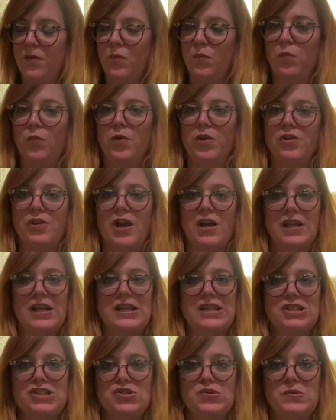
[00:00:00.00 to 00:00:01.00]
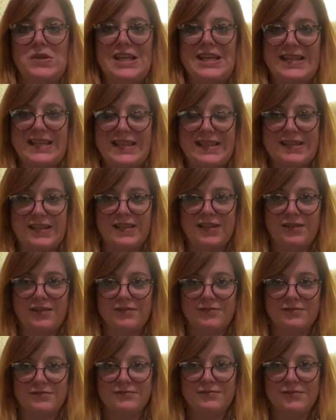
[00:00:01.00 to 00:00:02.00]
we're not gonna do anything,
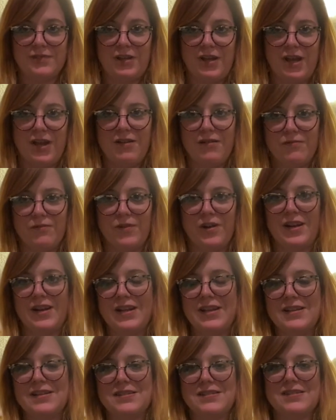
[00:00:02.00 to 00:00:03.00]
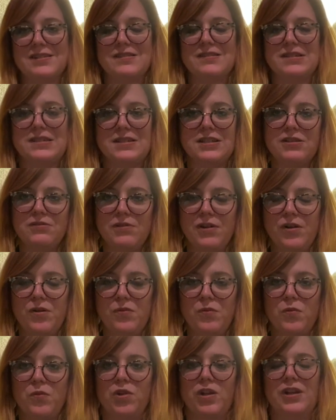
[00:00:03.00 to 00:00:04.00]
okay? When it hits
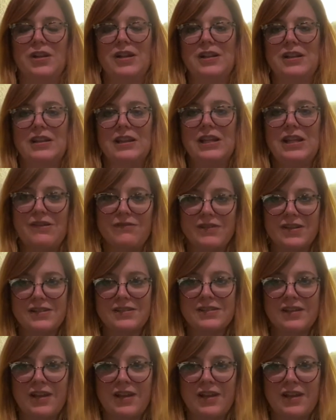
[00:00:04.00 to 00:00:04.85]
0, we're gonna leave it.